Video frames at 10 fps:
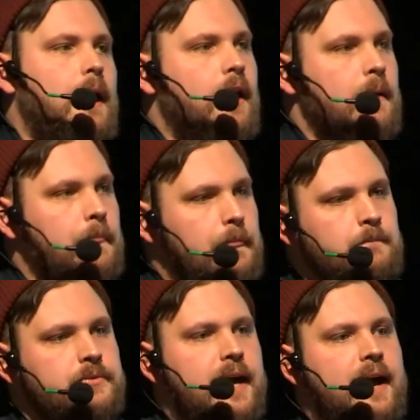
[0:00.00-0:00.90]

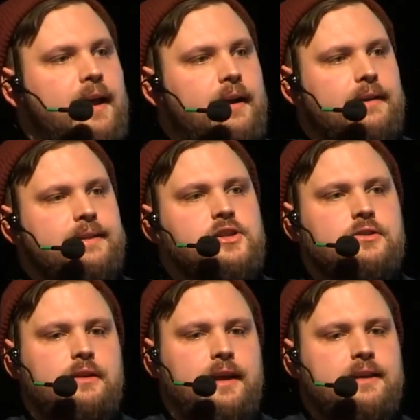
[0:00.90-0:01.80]
that
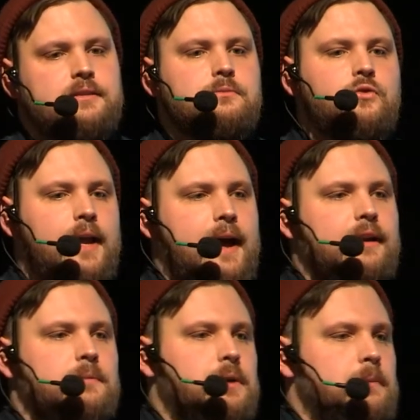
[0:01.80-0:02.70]
essentially has
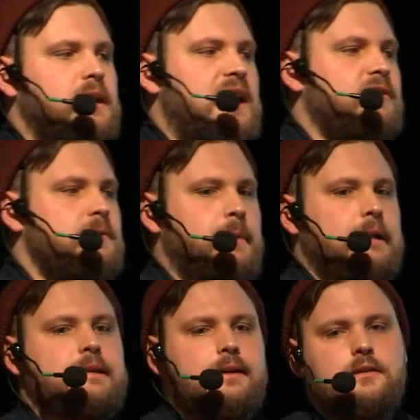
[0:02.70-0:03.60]
React primitives
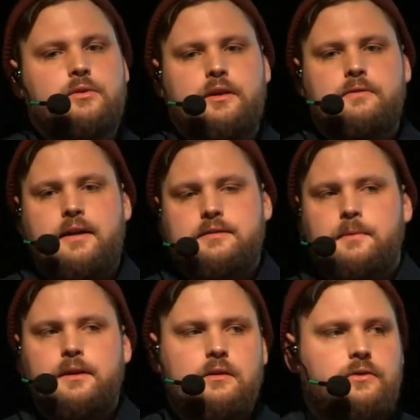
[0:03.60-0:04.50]
built into it via
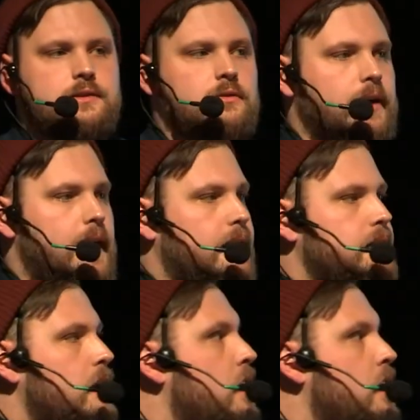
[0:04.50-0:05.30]
something called recent React.